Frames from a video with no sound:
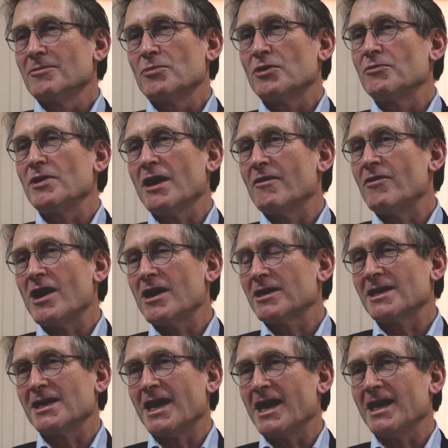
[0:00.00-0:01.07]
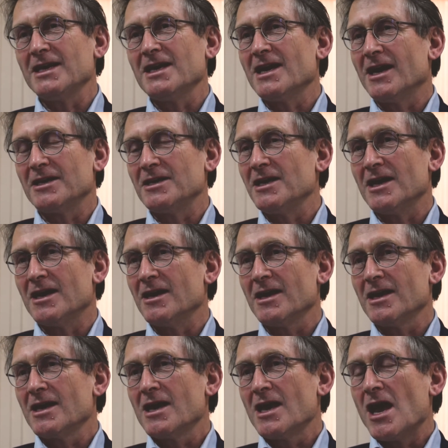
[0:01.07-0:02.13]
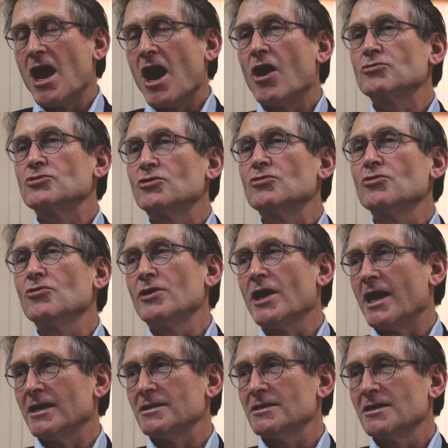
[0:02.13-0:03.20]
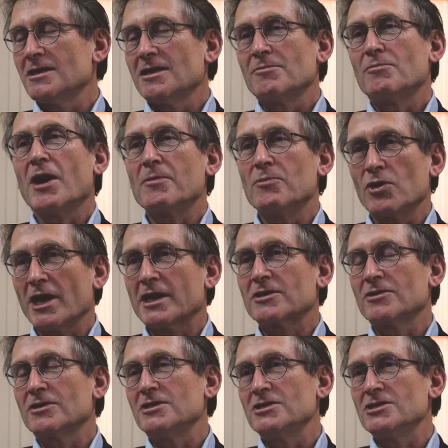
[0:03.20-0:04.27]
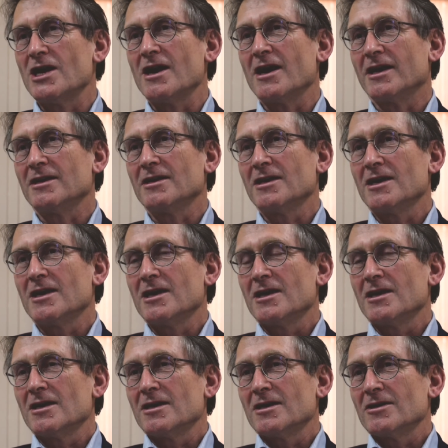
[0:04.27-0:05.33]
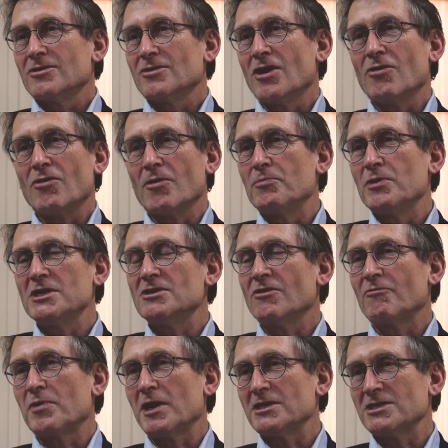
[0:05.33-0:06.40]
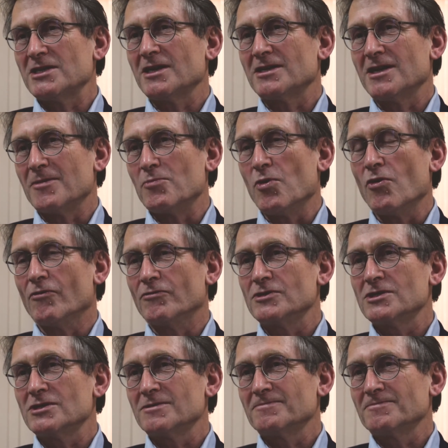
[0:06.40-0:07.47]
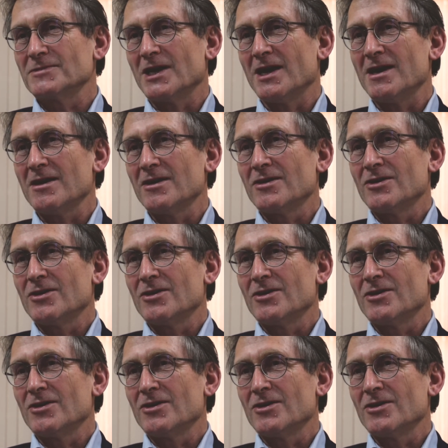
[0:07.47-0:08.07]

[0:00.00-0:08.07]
But we have hardly any idea how to do that by molecular design. You know, a piece of plastic that moves, yeah?